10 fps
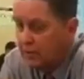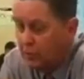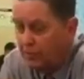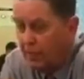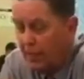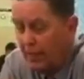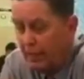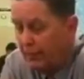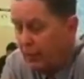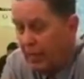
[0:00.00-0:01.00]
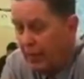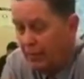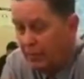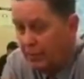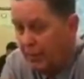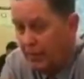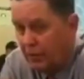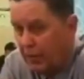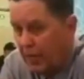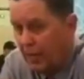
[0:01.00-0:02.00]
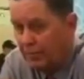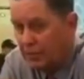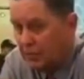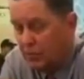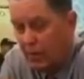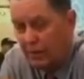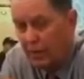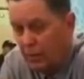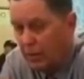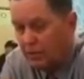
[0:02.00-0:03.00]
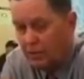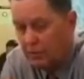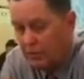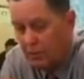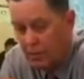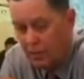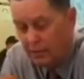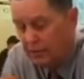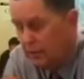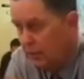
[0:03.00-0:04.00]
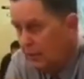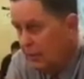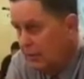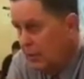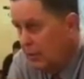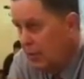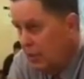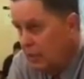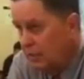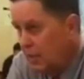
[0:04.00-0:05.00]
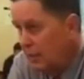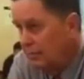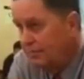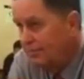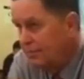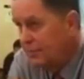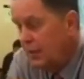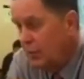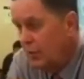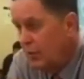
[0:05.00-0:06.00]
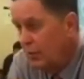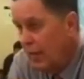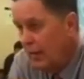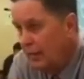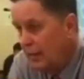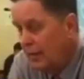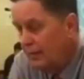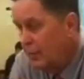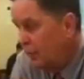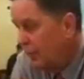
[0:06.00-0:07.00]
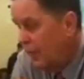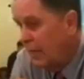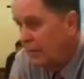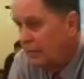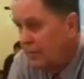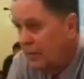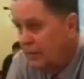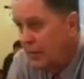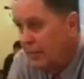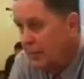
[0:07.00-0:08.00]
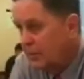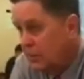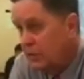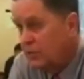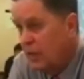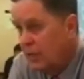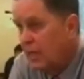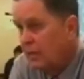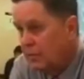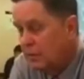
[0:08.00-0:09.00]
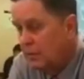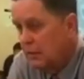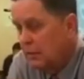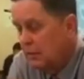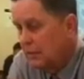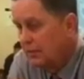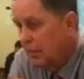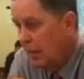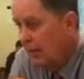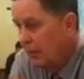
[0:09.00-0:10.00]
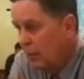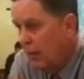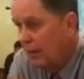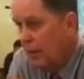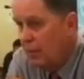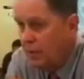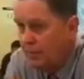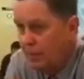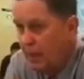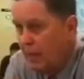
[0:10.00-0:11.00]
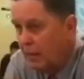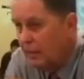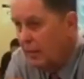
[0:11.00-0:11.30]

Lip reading: If we play, we allow them to play their game just the way they want to, and they're gonna eat us up. And we know that, and they've proven that. They beat us 3 straight games, playing the way they want to play.